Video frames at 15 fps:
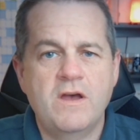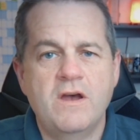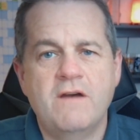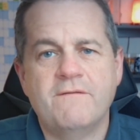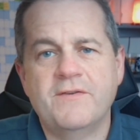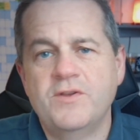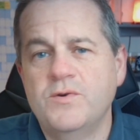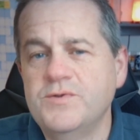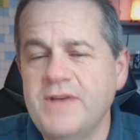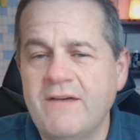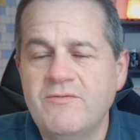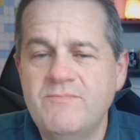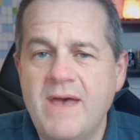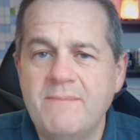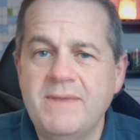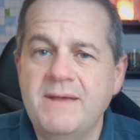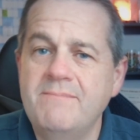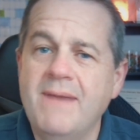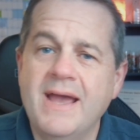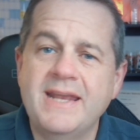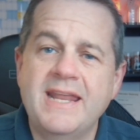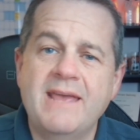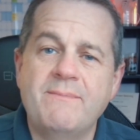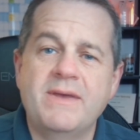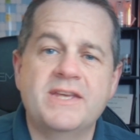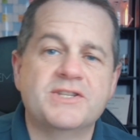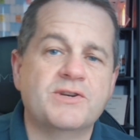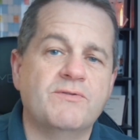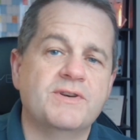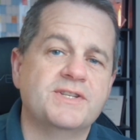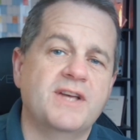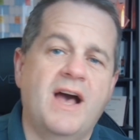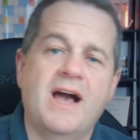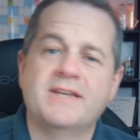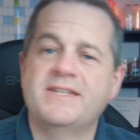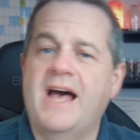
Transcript: For those who haven't met me, my name is Chris Cox.